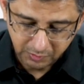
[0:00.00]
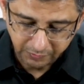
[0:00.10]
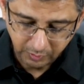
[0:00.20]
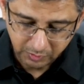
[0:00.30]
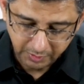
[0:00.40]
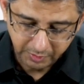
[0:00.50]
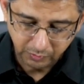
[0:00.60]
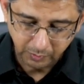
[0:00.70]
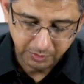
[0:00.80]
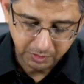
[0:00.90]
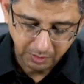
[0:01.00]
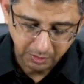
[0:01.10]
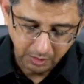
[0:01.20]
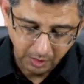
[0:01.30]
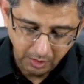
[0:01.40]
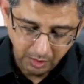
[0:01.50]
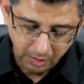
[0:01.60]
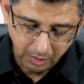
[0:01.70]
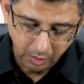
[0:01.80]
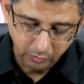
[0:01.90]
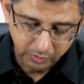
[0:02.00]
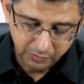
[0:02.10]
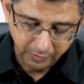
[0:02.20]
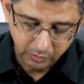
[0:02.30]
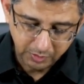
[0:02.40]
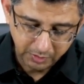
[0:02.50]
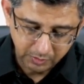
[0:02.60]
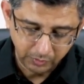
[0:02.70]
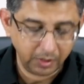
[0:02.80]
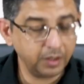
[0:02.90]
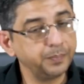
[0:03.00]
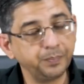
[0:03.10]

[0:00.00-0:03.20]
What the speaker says: spherocytes would be seen. And how would spherocytes look like?